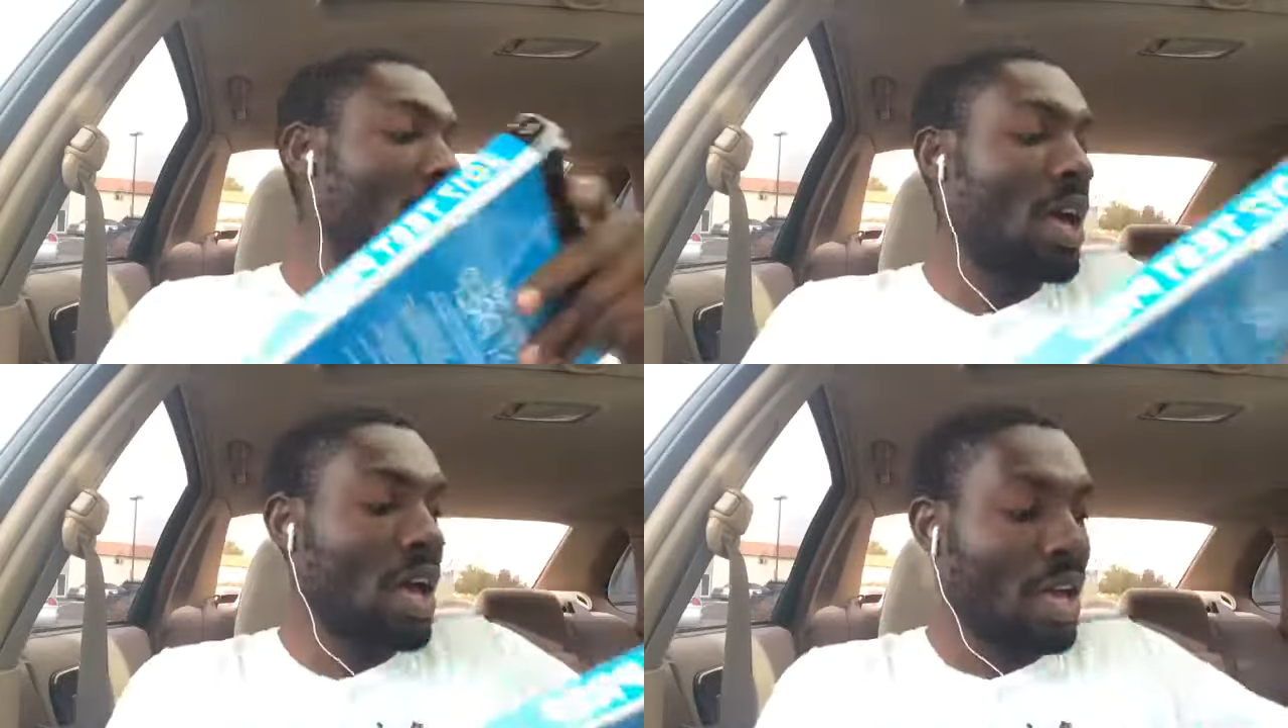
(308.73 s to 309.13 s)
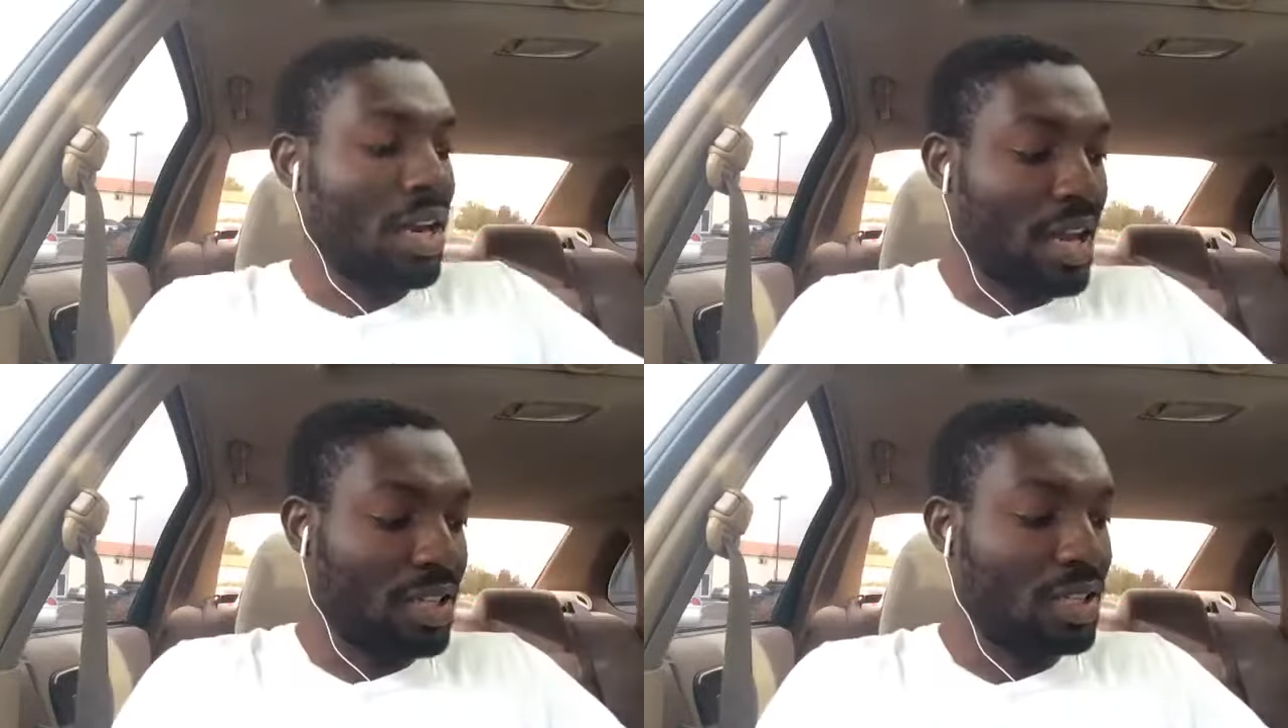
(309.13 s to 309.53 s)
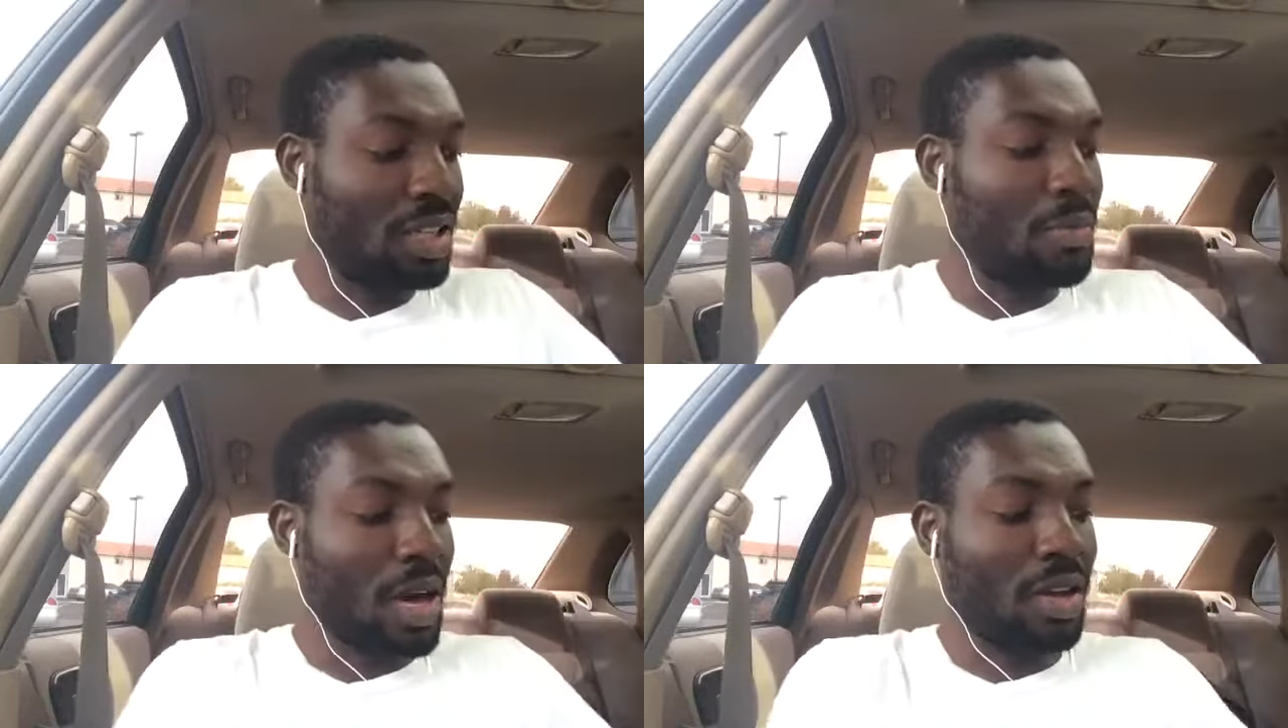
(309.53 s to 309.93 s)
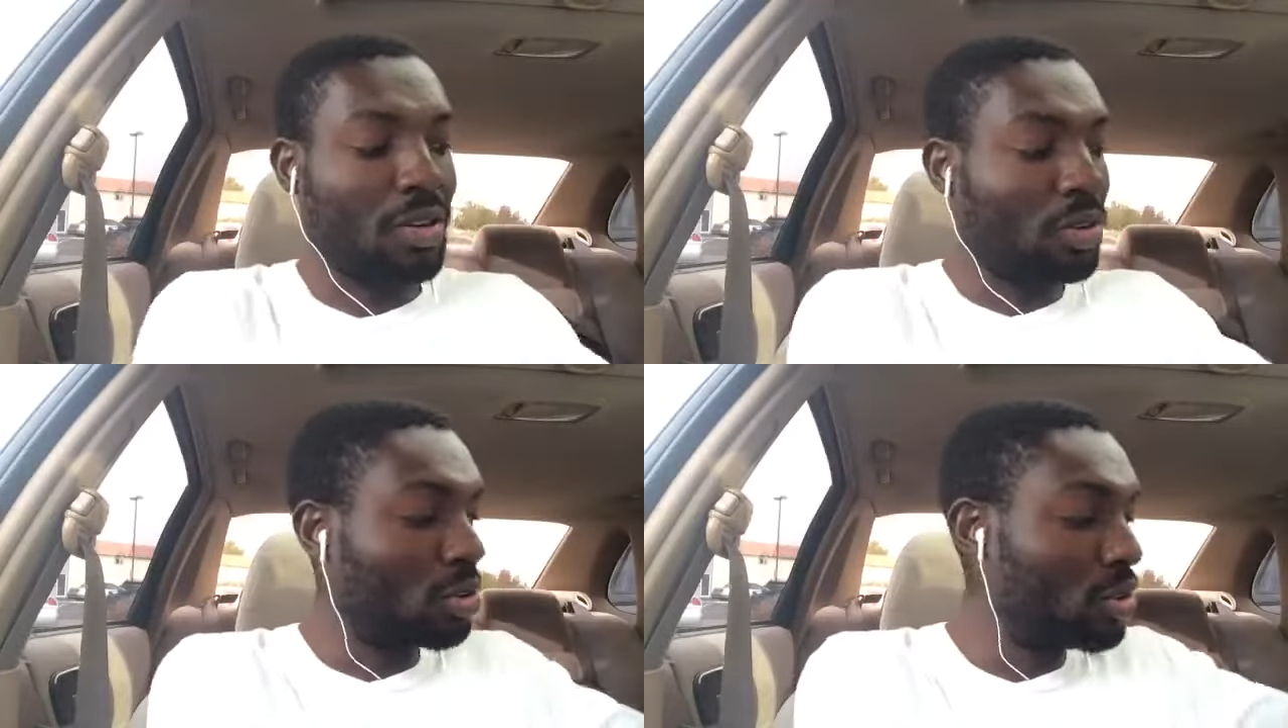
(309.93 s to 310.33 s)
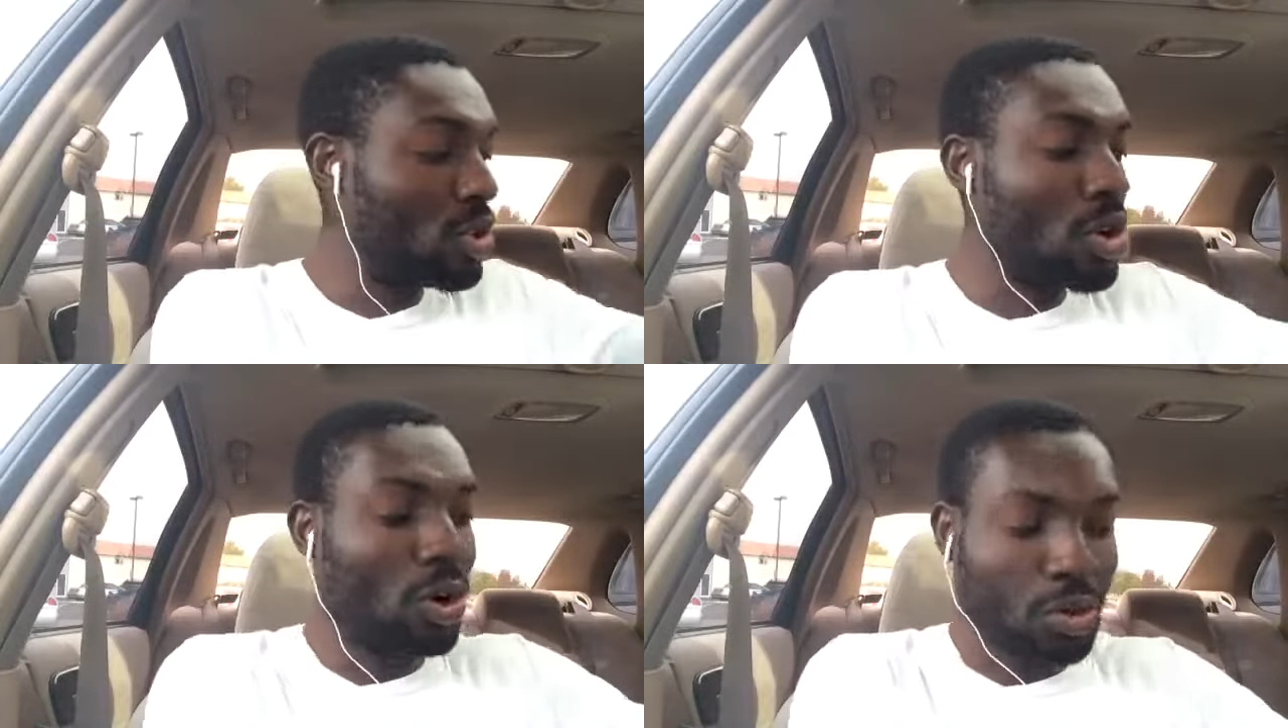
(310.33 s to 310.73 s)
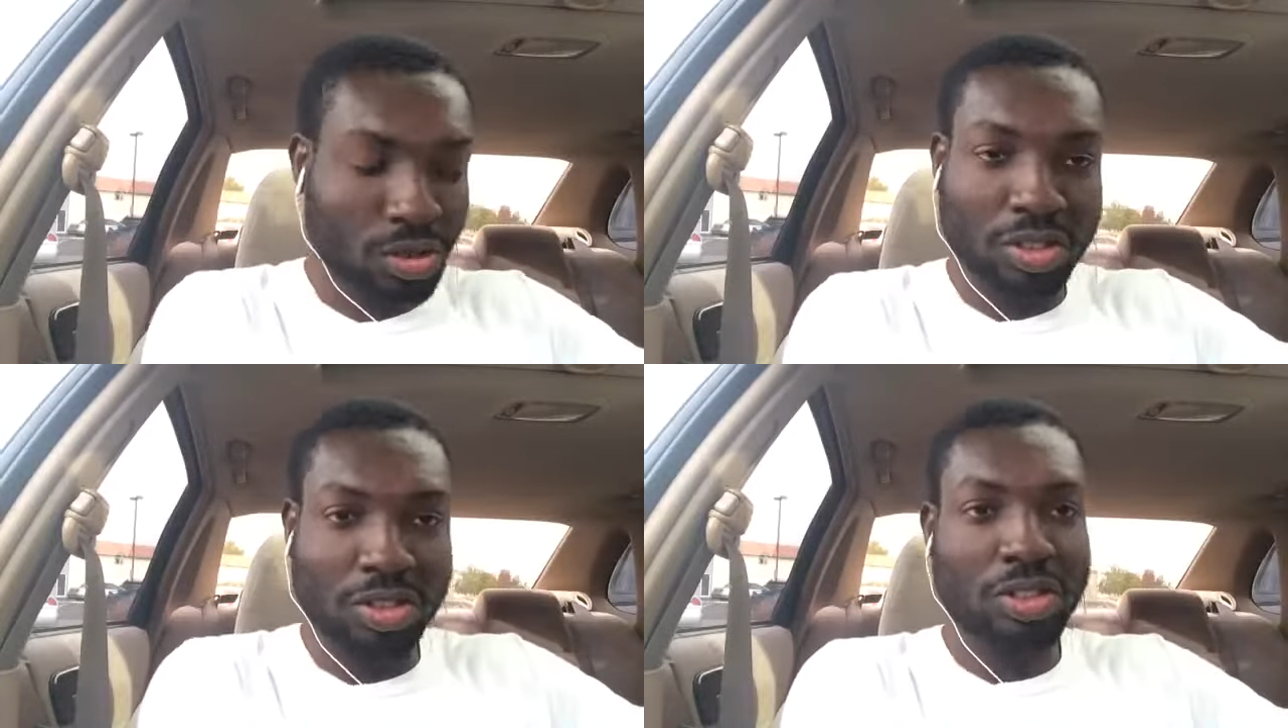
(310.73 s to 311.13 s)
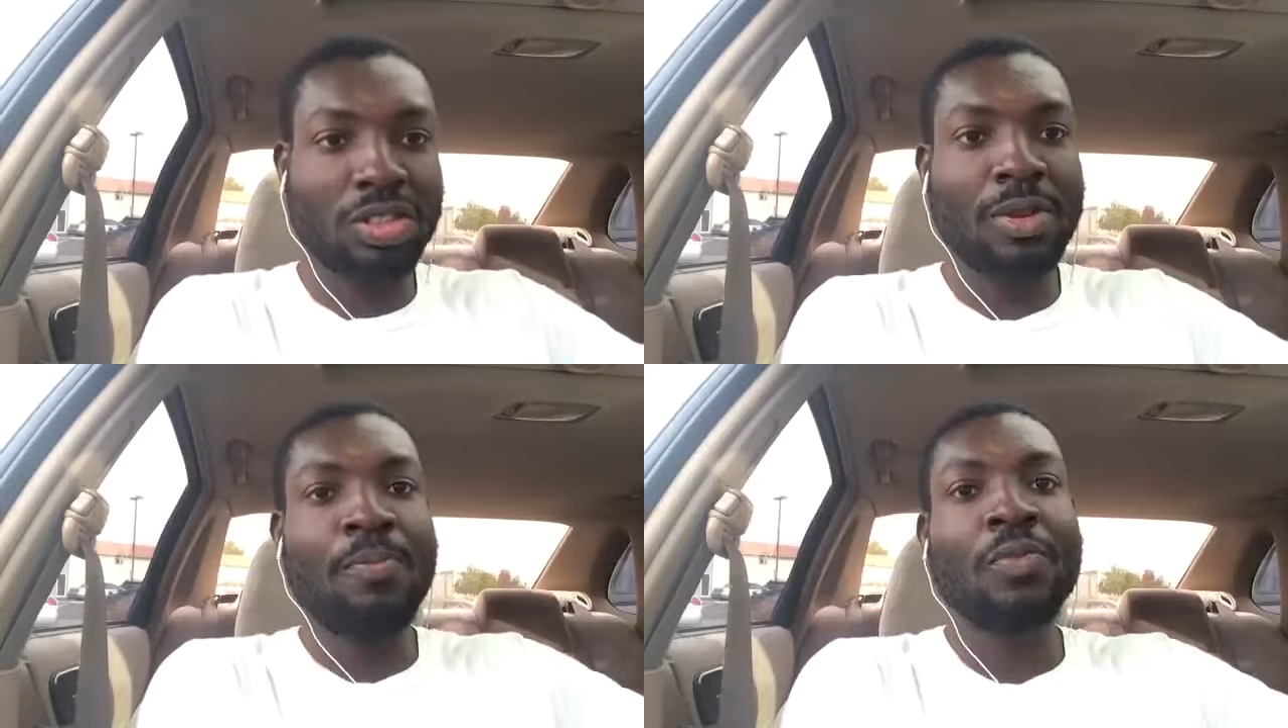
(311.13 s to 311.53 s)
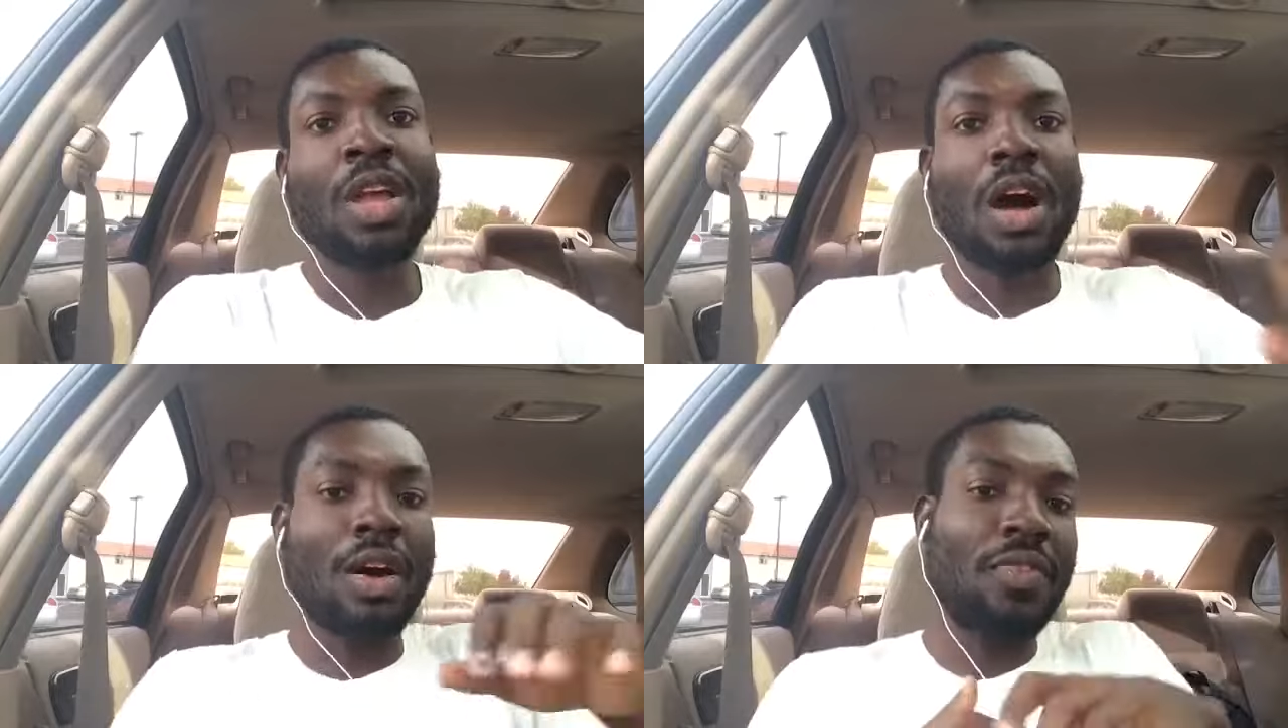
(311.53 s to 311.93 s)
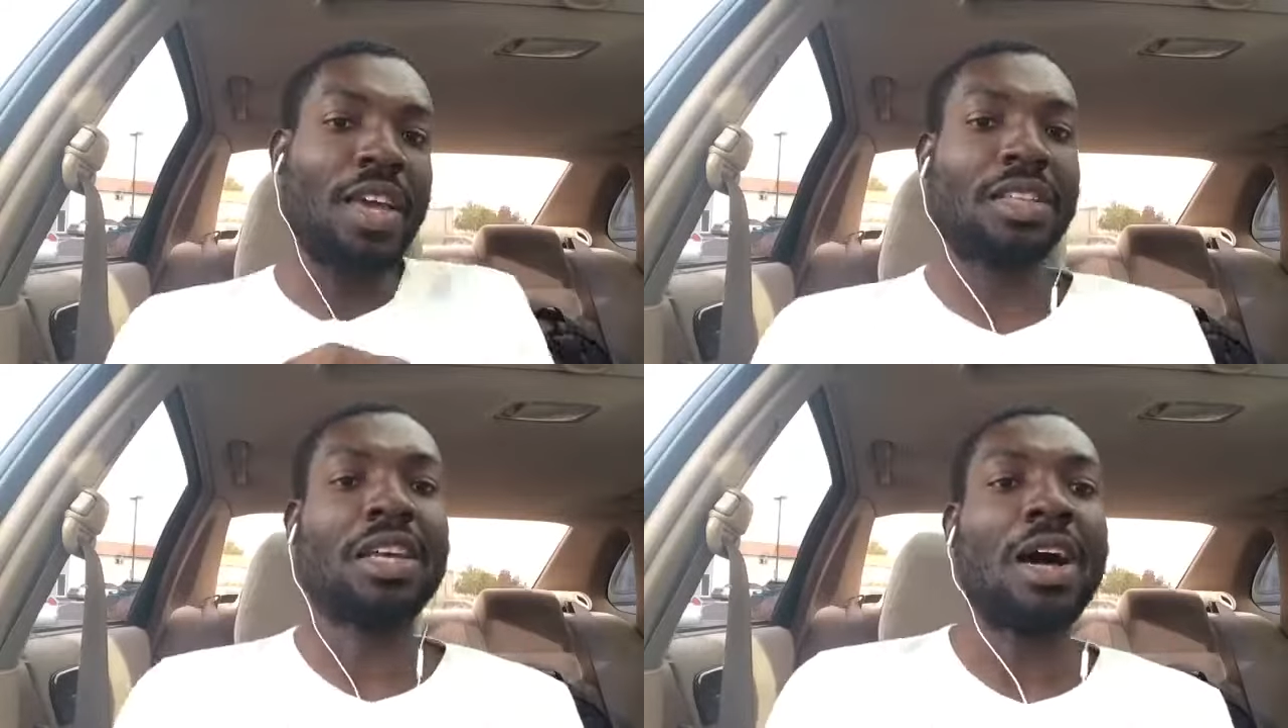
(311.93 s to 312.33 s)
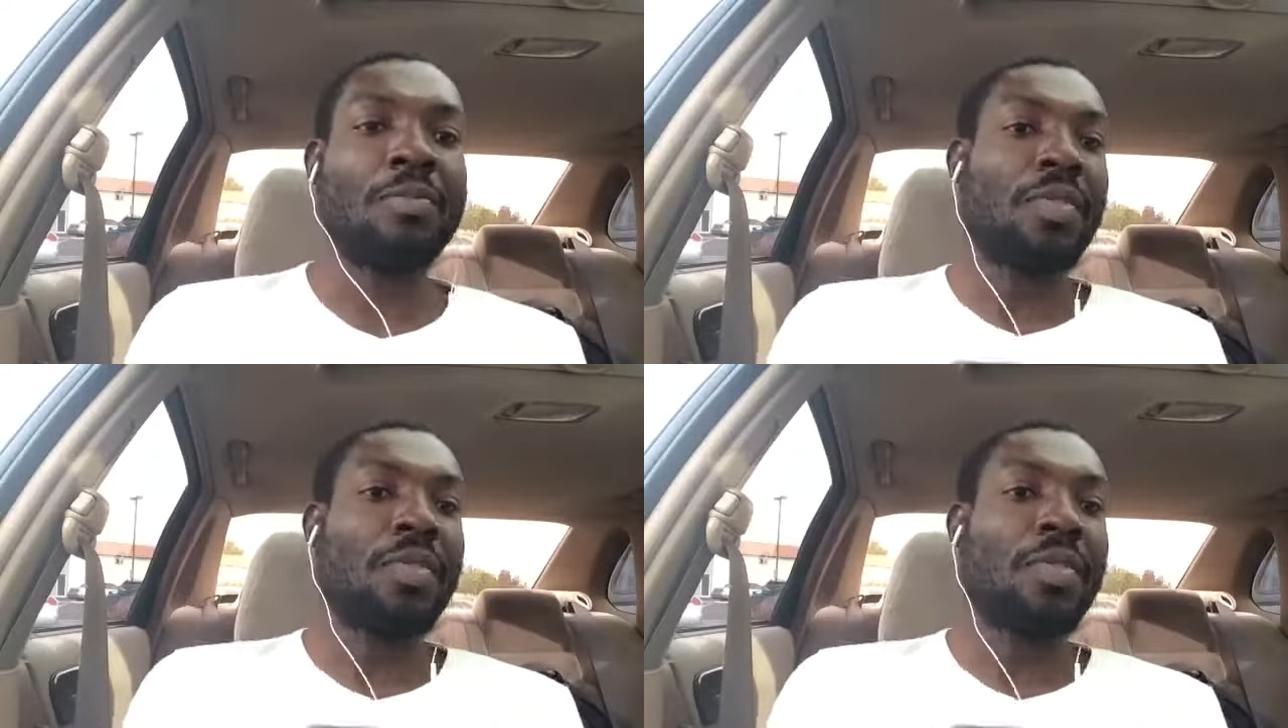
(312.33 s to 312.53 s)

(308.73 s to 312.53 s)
And I did my own notes of the exam.